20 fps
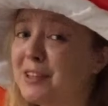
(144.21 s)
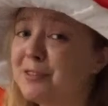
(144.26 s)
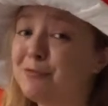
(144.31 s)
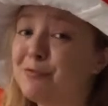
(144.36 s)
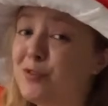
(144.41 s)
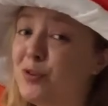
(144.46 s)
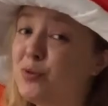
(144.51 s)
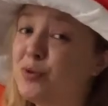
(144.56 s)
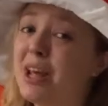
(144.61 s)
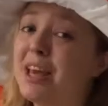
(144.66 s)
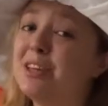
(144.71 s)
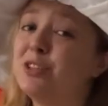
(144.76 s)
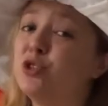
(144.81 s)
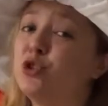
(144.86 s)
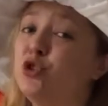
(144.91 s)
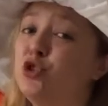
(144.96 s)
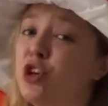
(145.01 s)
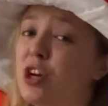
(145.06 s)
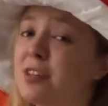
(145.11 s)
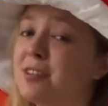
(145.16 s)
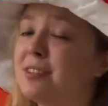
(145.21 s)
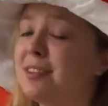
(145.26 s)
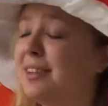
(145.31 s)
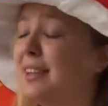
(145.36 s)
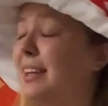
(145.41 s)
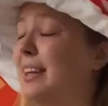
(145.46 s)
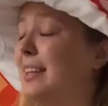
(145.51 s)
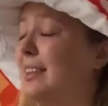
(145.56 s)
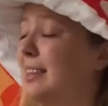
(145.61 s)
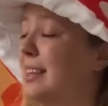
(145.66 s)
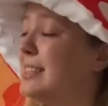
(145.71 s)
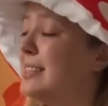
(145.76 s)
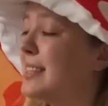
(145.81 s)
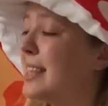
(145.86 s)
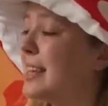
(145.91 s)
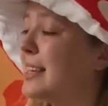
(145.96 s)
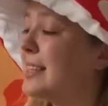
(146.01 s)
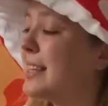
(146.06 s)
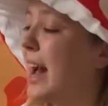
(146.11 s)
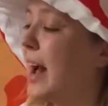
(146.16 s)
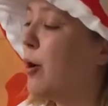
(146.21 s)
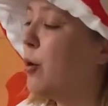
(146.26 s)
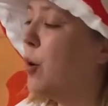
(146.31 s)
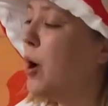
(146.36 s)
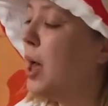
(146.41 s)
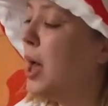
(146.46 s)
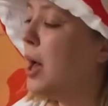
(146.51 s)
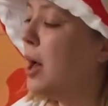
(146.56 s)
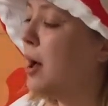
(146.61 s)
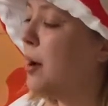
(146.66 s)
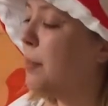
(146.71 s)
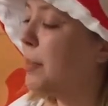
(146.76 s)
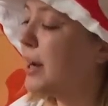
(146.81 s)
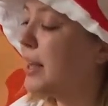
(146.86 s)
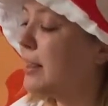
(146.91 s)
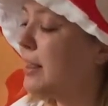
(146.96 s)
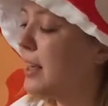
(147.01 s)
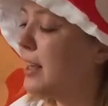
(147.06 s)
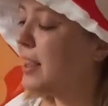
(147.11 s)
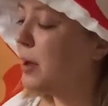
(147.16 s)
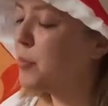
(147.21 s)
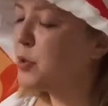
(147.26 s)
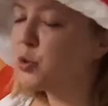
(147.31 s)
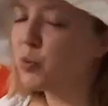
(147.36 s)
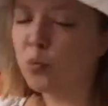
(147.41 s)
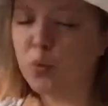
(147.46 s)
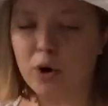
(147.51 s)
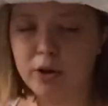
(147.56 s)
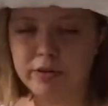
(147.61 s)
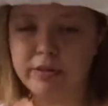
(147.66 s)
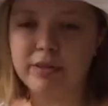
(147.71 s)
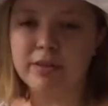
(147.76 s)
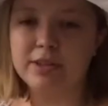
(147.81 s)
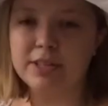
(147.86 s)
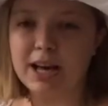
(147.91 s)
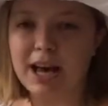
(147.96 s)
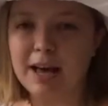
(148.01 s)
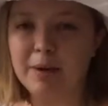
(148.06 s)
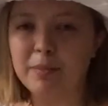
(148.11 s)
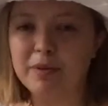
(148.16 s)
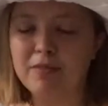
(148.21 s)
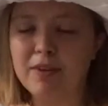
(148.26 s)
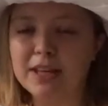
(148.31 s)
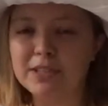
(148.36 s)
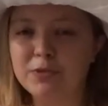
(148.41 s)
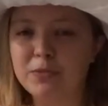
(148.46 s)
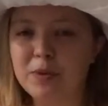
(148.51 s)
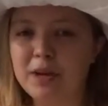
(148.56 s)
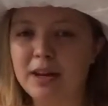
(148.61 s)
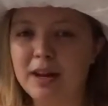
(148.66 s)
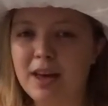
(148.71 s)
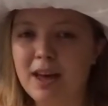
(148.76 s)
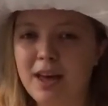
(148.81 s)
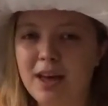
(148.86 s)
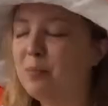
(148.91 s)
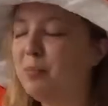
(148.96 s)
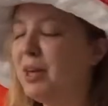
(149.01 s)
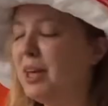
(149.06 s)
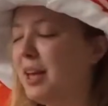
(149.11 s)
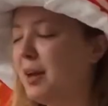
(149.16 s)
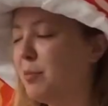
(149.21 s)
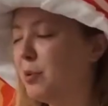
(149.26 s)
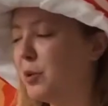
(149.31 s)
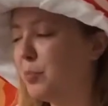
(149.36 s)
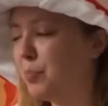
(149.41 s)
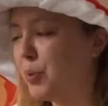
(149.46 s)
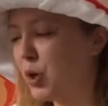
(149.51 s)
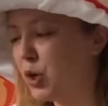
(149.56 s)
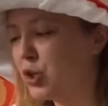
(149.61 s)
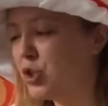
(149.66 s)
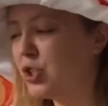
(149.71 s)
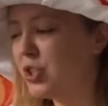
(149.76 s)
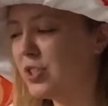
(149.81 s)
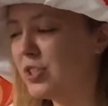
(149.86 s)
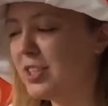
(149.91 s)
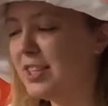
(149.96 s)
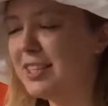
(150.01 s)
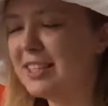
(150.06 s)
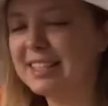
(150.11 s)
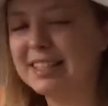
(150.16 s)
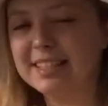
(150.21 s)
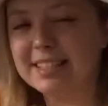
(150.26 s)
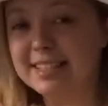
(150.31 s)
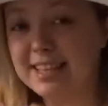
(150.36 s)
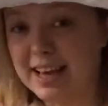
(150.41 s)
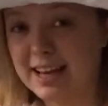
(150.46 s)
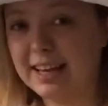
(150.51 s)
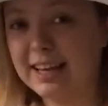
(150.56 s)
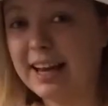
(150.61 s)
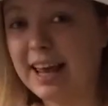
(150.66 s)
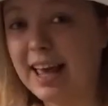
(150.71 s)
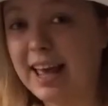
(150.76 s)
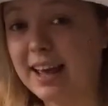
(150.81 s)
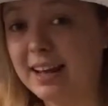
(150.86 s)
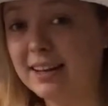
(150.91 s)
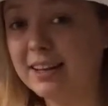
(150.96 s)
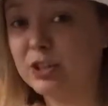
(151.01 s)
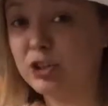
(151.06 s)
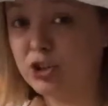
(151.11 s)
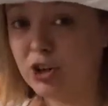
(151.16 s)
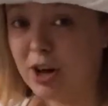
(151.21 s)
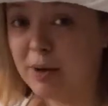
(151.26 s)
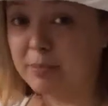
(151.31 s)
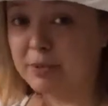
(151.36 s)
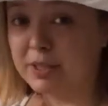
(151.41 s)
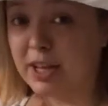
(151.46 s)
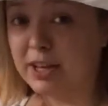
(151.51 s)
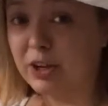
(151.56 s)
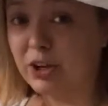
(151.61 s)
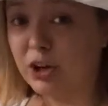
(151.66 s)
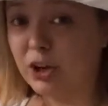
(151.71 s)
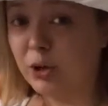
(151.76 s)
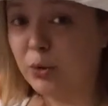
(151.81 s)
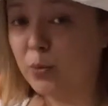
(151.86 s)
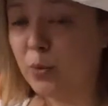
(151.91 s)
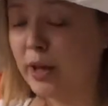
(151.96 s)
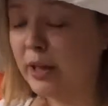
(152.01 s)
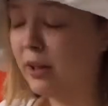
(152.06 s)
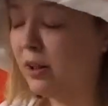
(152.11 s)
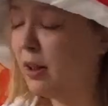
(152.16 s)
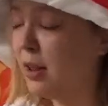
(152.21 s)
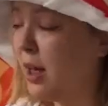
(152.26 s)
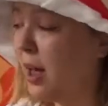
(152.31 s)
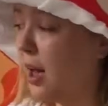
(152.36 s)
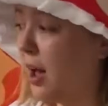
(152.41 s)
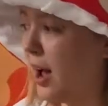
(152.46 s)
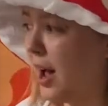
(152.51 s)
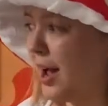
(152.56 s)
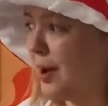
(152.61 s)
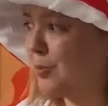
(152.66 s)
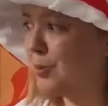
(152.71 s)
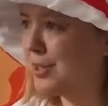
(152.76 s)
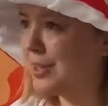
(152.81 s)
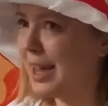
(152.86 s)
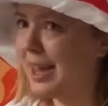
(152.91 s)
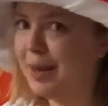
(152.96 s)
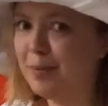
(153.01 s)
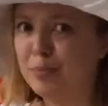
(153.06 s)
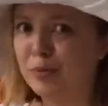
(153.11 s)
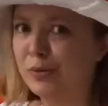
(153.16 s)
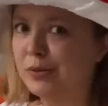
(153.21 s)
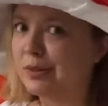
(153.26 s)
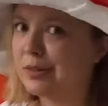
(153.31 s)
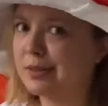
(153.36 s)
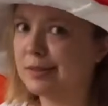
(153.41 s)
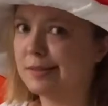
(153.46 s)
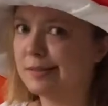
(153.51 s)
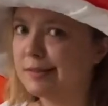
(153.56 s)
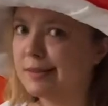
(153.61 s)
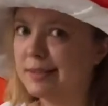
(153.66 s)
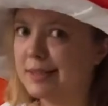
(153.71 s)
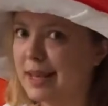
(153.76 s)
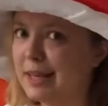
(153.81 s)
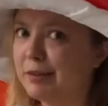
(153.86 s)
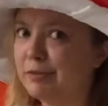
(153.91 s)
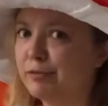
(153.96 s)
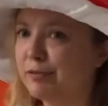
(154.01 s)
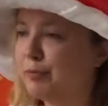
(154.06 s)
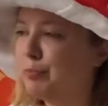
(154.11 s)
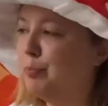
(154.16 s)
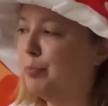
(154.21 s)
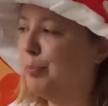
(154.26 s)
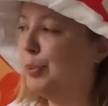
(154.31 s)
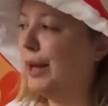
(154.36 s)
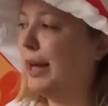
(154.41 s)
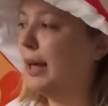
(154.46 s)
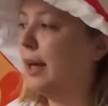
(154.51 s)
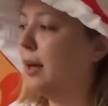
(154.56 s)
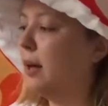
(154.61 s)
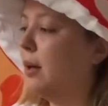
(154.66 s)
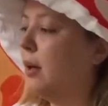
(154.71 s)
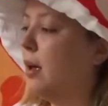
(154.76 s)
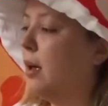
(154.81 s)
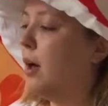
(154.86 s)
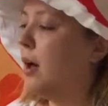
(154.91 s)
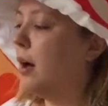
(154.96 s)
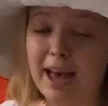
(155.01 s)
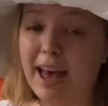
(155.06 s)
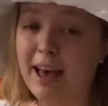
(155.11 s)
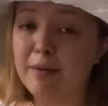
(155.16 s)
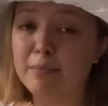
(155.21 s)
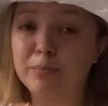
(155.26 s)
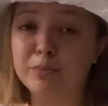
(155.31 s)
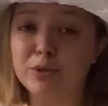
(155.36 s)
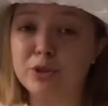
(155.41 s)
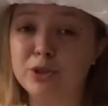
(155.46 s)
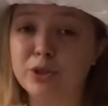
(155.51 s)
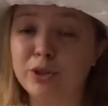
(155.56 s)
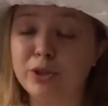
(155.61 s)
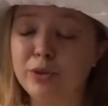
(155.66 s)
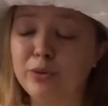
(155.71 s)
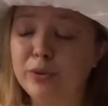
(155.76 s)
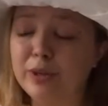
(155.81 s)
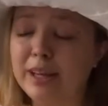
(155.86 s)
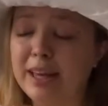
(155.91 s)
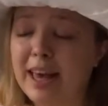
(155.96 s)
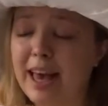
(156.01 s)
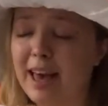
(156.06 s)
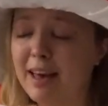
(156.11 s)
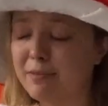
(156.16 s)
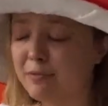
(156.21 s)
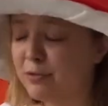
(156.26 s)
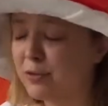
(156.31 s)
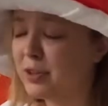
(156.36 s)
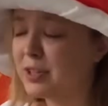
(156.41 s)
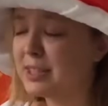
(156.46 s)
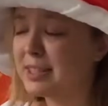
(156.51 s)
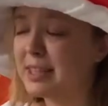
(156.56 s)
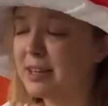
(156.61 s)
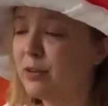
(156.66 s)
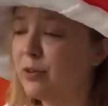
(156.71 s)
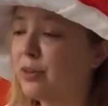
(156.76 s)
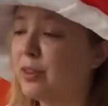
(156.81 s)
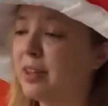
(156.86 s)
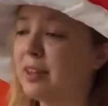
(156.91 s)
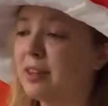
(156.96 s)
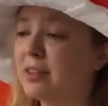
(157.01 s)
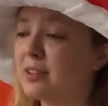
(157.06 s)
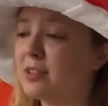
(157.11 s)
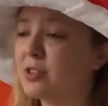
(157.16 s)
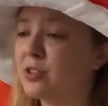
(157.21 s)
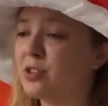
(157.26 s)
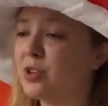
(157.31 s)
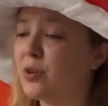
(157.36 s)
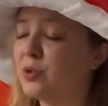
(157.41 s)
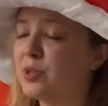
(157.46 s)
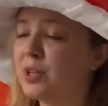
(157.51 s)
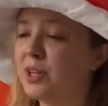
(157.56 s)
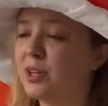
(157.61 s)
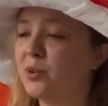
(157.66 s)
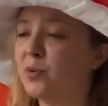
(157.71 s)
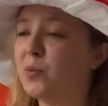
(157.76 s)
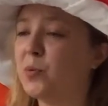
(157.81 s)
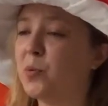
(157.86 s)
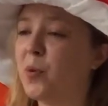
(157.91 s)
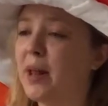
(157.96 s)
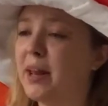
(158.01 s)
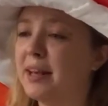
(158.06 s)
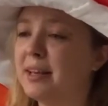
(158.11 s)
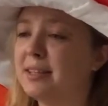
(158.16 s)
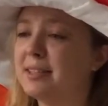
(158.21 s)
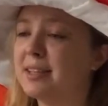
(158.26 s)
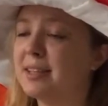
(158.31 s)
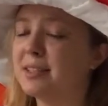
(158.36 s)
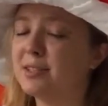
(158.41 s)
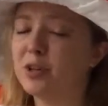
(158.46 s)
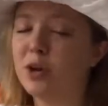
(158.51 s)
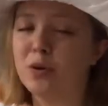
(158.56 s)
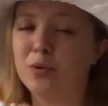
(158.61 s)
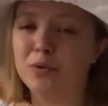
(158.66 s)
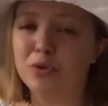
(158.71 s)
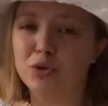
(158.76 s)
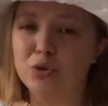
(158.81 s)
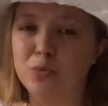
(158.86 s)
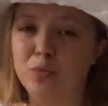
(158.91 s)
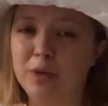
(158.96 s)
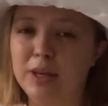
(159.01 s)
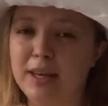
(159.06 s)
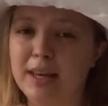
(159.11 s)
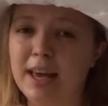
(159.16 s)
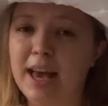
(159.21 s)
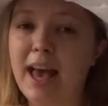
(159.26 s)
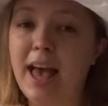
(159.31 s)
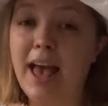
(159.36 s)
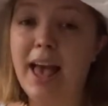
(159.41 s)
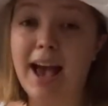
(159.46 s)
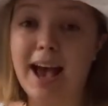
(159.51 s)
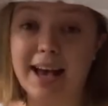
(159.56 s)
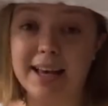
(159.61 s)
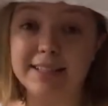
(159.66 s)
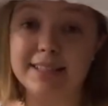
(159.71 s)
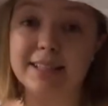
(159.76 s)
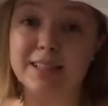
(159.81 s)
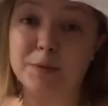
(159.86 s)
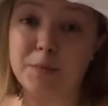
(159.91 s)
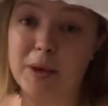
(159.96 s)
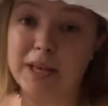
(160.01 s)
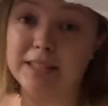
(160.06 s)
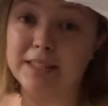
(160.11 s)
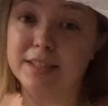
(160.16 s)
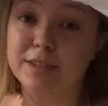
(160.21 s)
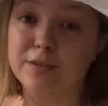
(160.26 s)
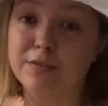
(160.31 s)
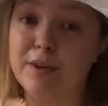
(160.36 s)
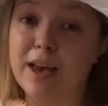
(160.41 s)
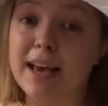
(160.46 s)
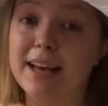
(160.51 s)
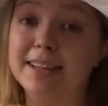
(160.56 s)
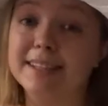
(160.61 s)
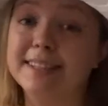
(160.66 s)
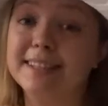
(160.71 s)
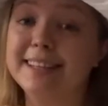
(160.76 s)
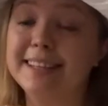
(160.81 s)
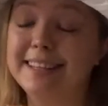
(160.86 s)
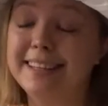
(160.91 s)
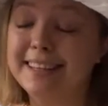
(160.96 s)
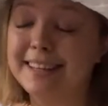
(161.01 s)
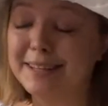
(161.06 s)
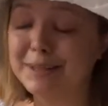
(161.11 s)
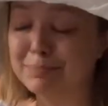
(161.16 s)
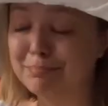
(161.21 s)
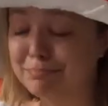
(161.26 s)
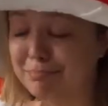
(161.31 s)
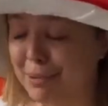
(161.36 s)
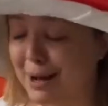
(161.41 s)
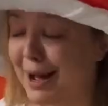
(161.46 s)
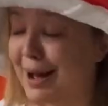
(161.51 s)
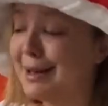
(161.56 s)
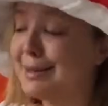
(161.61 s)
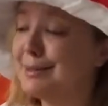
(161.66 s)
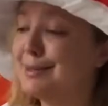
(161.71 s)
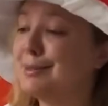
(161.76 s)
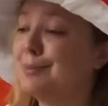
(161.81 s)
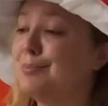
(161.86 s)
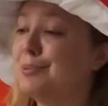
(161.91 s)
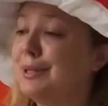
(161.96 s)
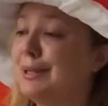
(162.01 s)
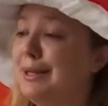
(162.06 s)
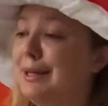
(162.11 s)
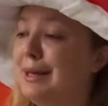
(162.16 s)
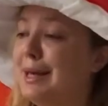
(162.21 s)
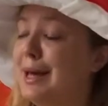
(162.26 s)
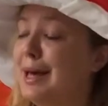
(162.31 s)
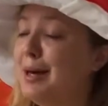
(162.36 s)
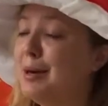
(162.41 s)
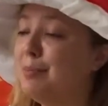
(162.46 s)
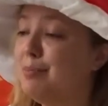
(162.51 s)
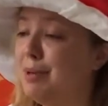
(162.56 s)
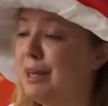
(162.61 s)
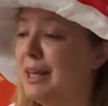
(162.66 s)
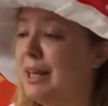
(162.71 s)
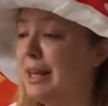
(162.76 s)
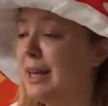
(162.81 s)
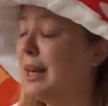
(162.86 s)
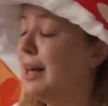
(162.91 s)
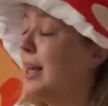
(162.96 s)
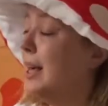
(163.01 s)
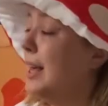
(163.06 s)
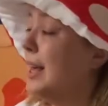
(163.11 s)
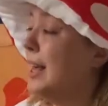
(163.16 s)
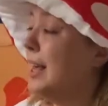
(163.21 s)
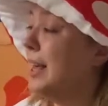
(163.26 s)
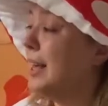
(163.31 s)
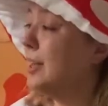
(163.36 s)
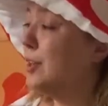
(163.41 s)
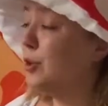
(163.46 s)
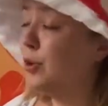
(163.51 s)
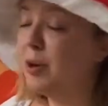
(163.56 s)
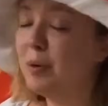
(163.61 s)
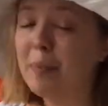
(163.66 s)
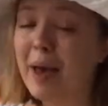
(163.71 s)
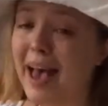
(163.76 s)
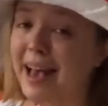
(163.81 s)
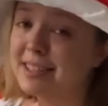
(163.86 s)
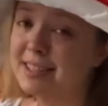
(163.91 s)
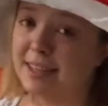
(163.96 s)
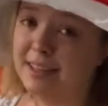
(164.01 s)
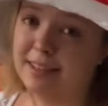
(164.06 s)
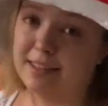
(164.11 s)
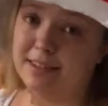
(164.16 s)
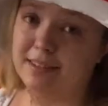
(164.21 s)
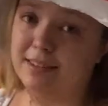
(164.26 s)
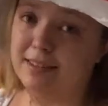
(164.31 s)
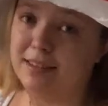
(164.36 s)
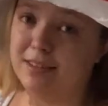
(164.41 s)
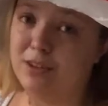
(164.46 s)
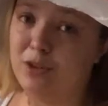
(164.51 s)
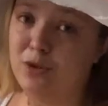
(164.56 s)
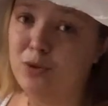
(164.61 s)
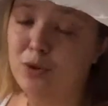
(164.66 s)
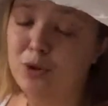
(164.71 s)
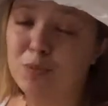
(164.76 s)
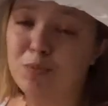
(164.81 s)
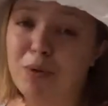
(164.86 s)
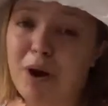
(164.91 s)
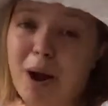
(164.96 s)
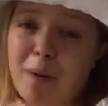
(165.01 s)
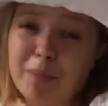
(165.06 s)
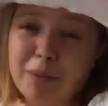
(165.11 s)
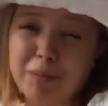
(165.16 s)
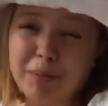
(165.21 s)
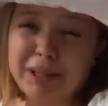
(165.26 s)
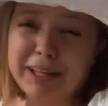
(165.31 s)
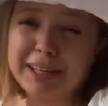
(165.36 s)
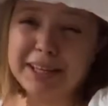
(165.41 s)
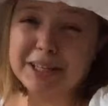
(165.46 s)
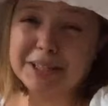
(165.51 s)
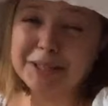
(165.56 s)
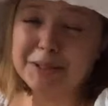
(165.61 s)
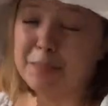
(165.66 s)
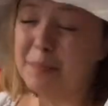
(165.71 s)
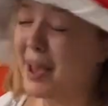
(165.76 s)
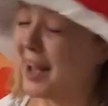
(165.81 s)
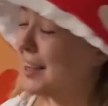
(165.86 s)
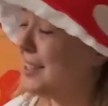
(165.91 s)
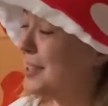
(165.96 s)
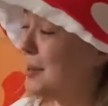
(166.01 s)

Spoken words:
a few days just cleaning these things out, but I think that was worth the time investment. Being able to purchase these secondhand at shops like Goodwill, I was able to save big. Absolutely every single thing that is associated with weddings is going to be as expensive as it can possibly be, including baskets. You could probably expect